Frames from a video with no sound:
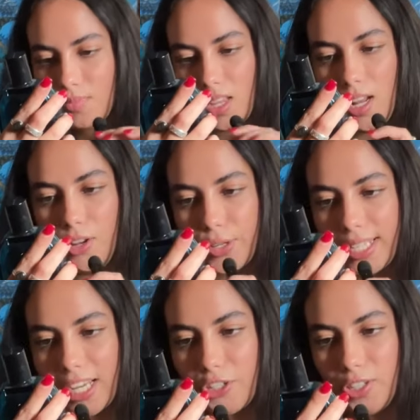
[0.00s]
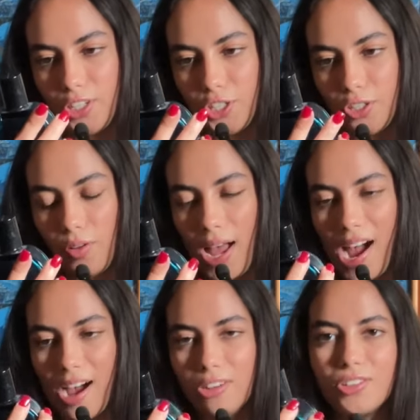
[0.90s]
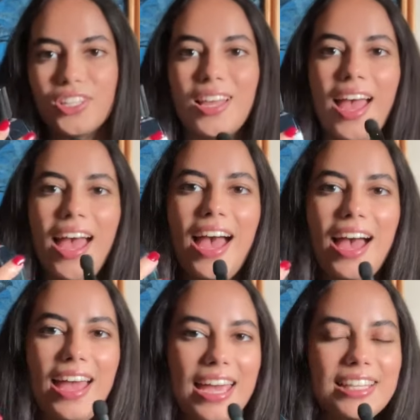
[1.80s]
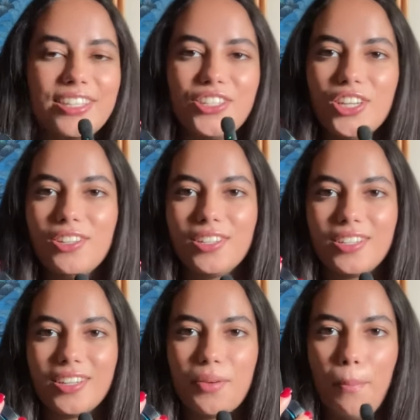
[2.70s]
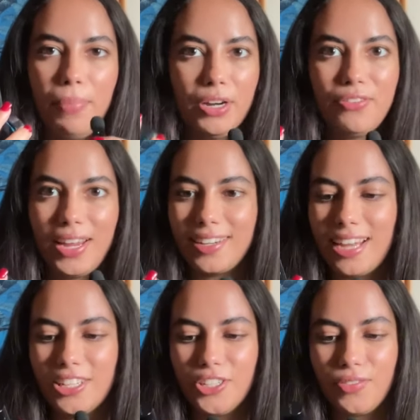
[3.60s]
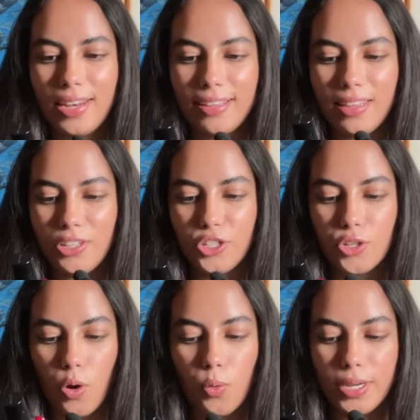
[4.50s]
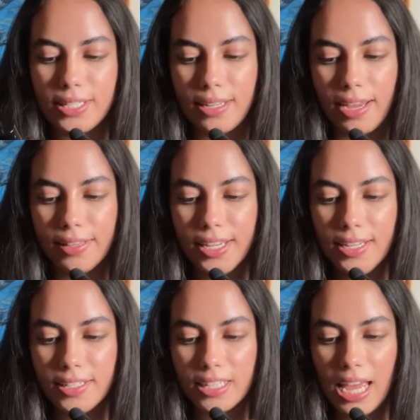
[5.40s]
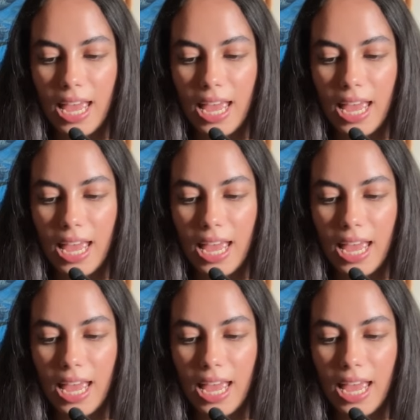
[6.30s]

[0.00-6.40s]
it looks like a traditional house. It's just perfect. I just feel like they just always nail it.